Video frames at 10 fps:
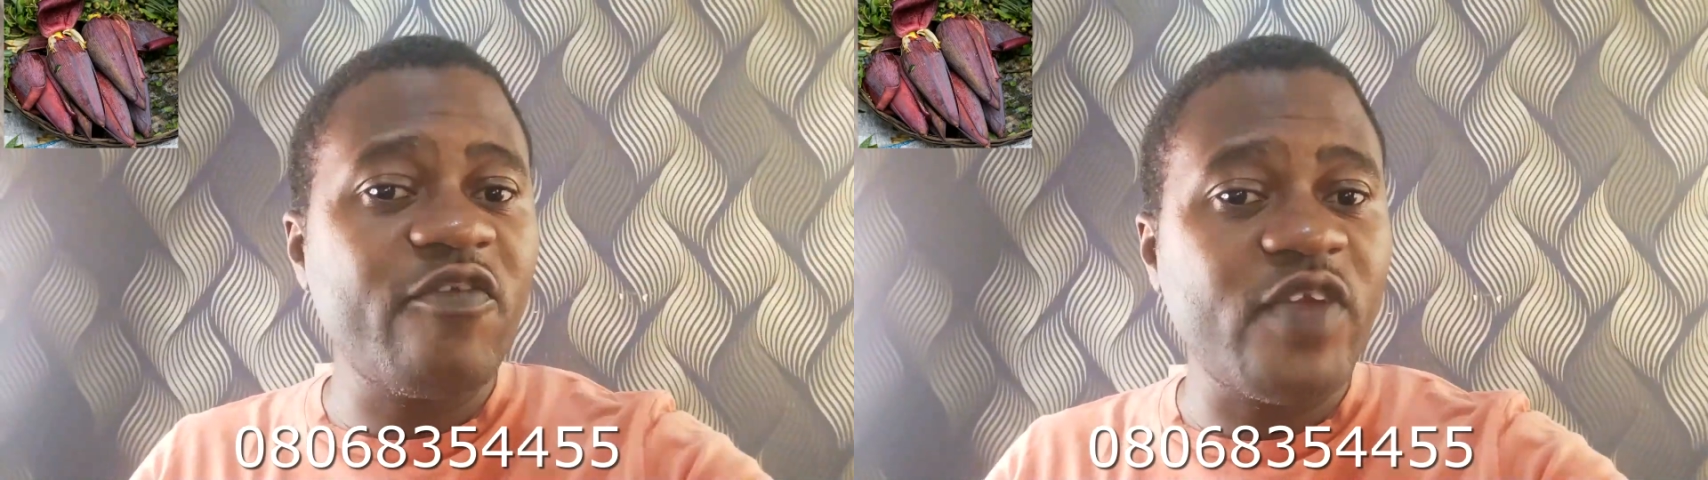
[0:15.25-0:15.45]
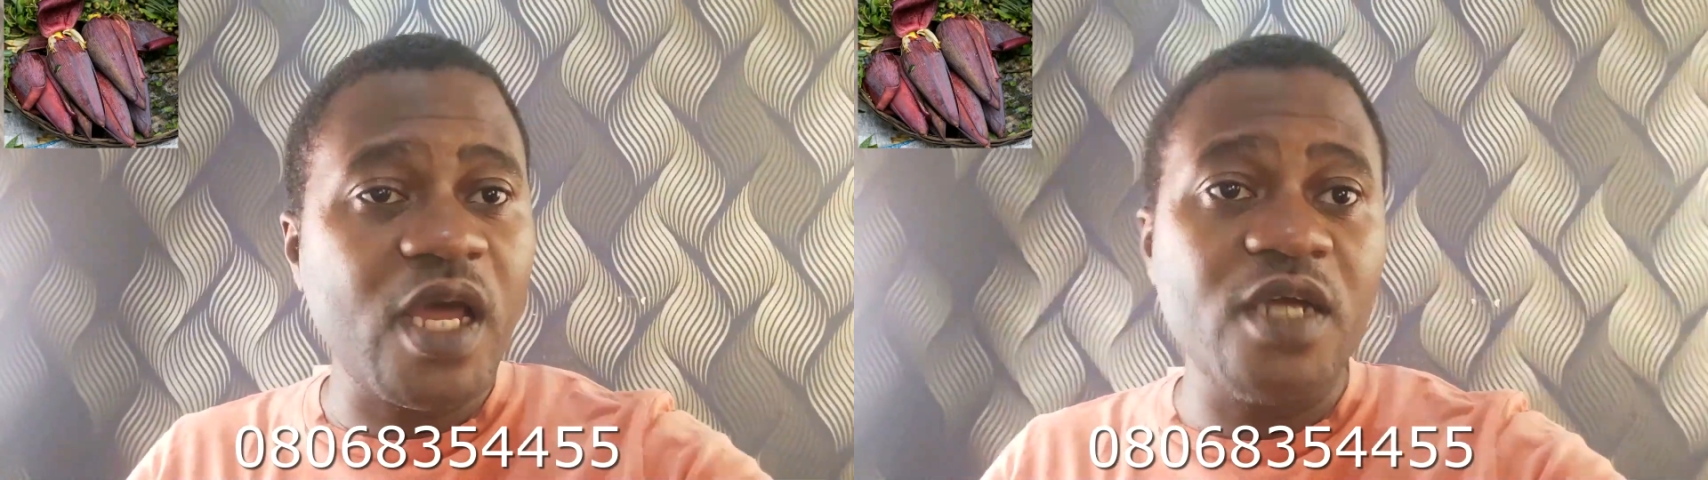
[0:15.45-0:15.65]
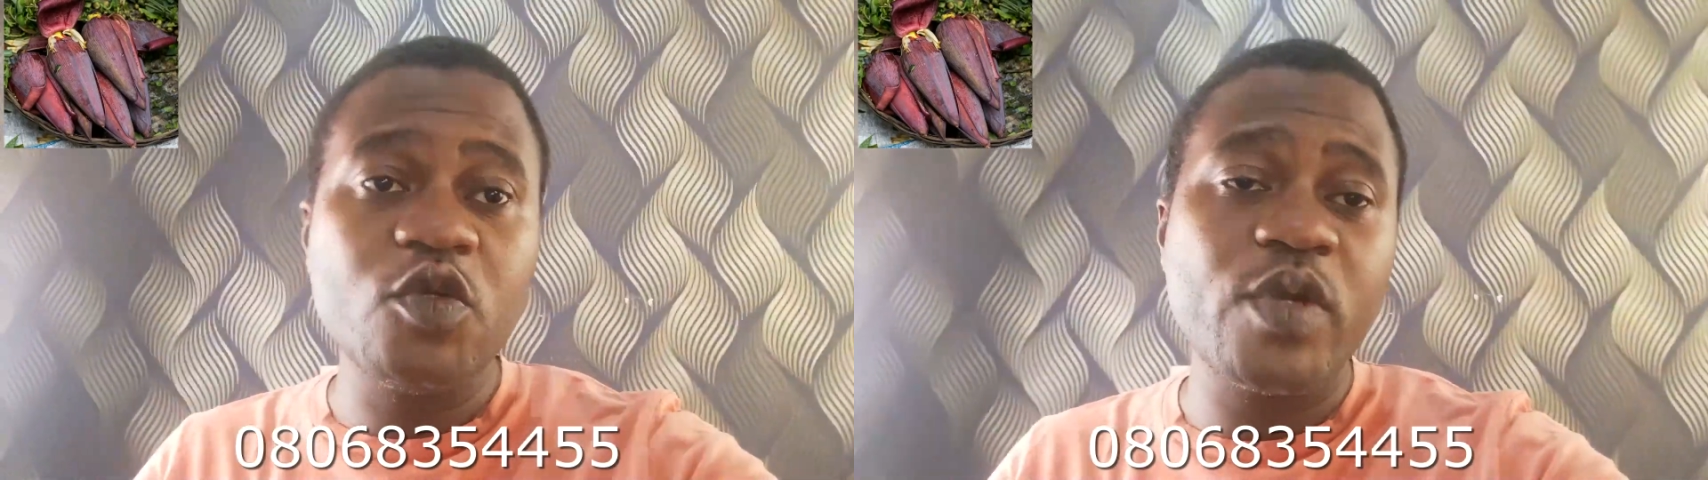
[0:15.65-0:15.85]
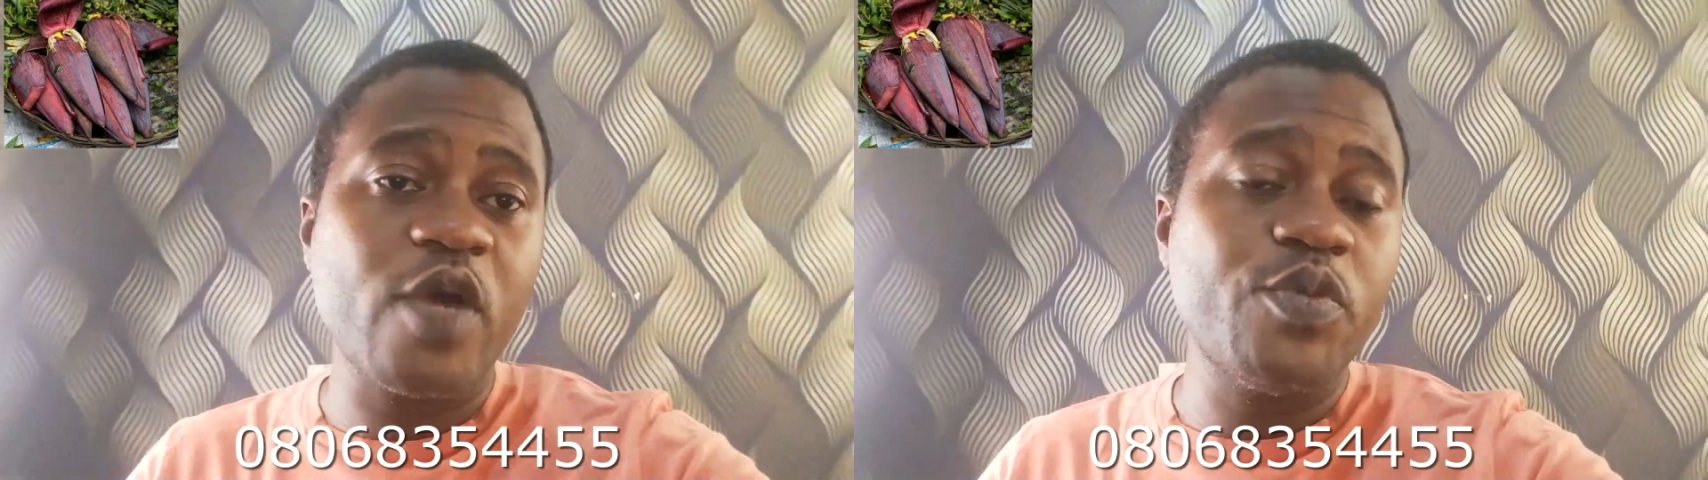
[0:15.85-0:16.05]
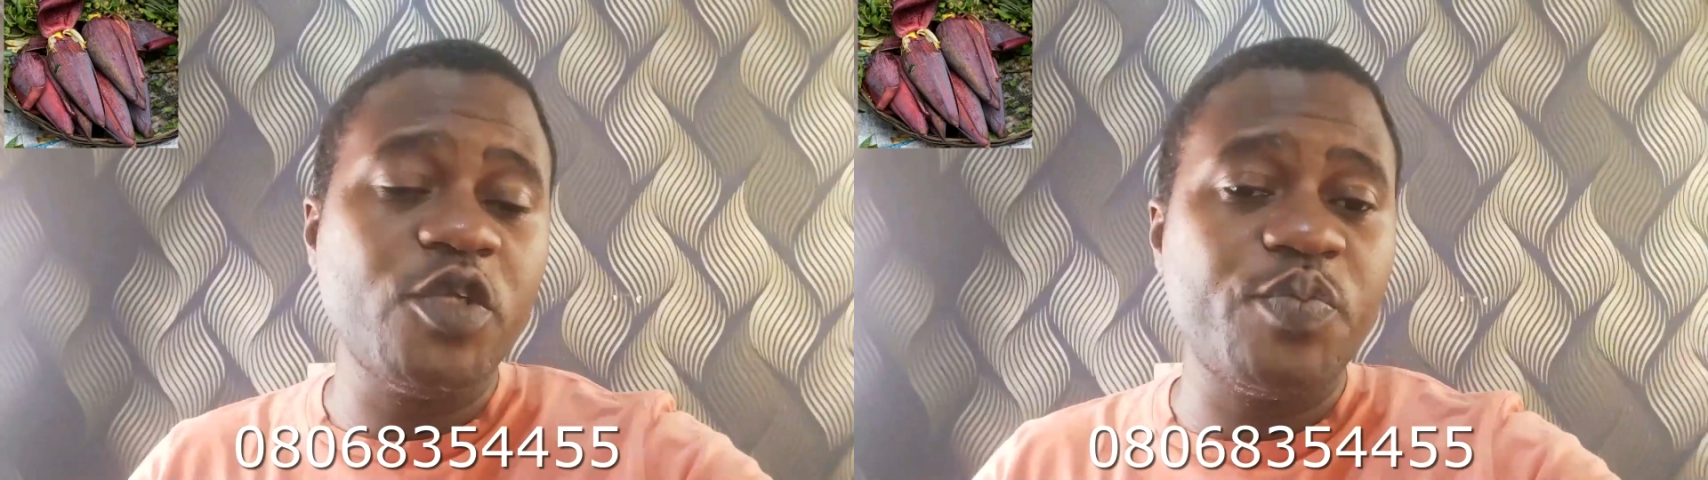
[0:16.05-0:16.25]
flour. Don't worry, I'll
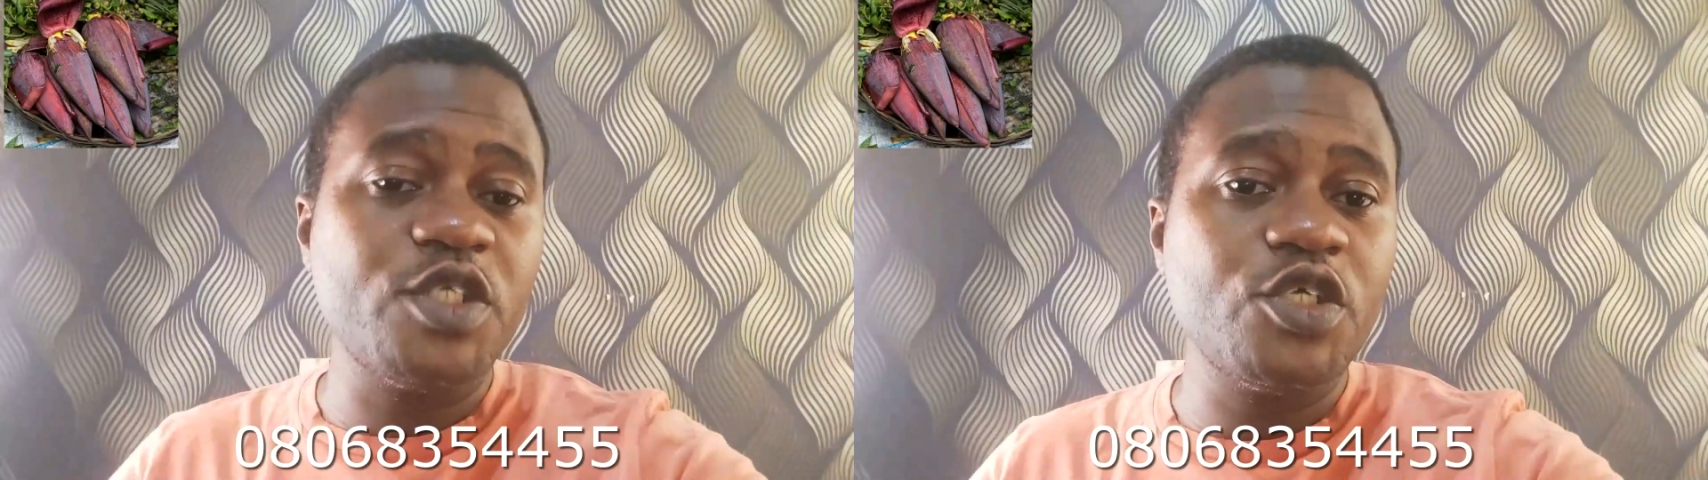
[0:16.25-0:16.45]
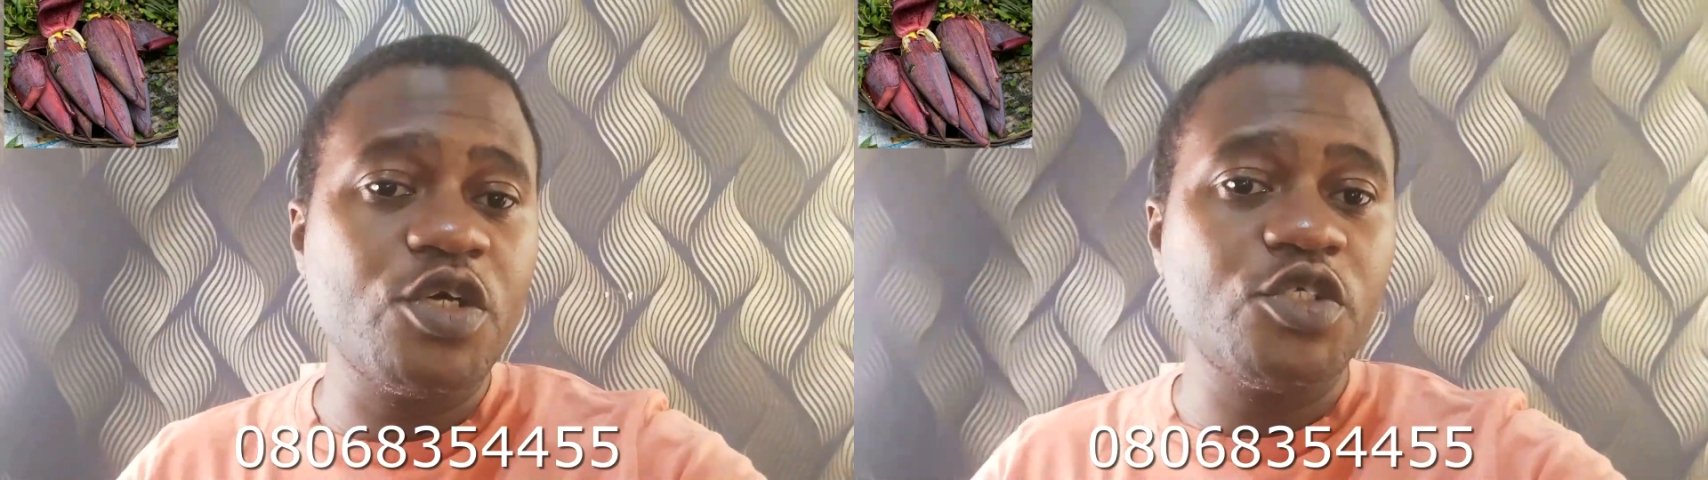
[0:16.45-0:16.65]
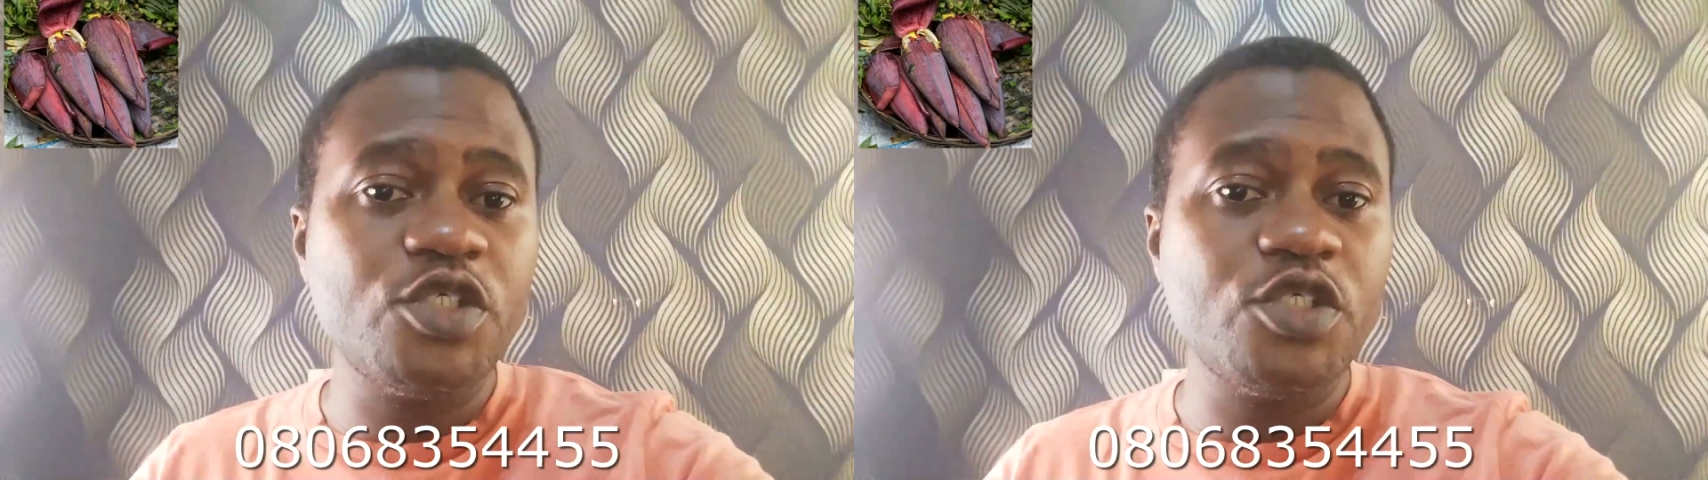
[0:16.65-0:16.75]
put the pictures.